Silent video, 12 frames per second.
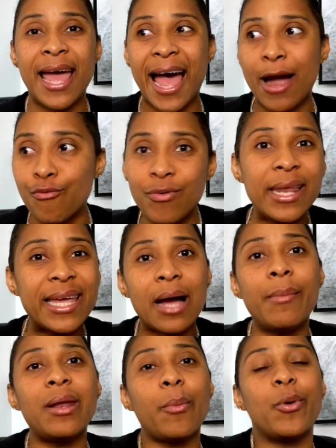and really
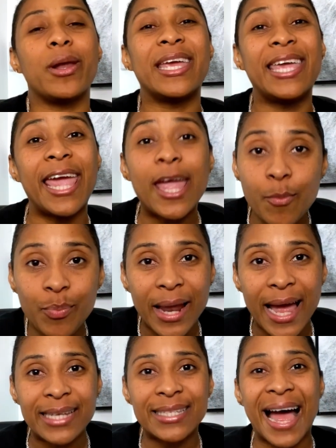coming up with a game
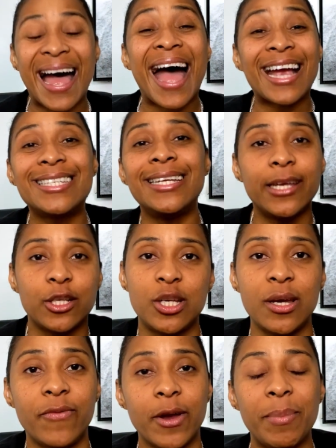plan to actually
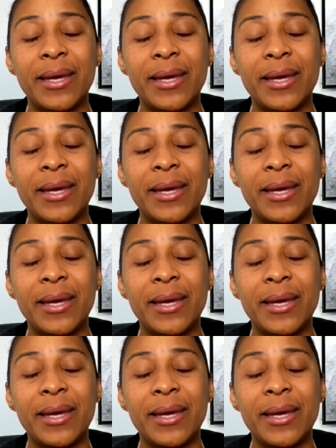achieve it.